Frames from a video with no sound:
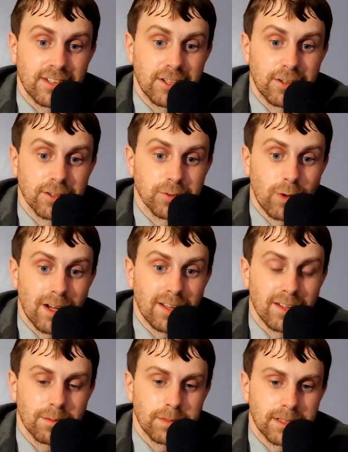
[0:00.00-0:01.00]
as
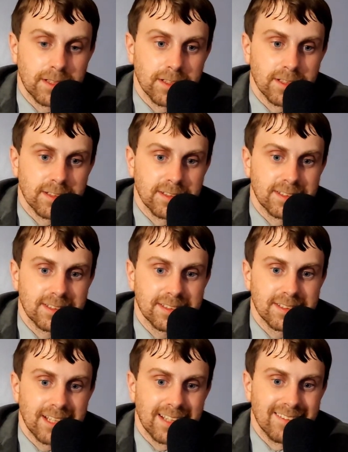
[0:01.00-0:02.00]
well, because,
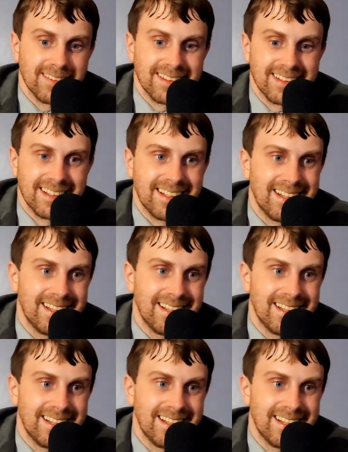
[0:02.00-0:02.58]
I mean,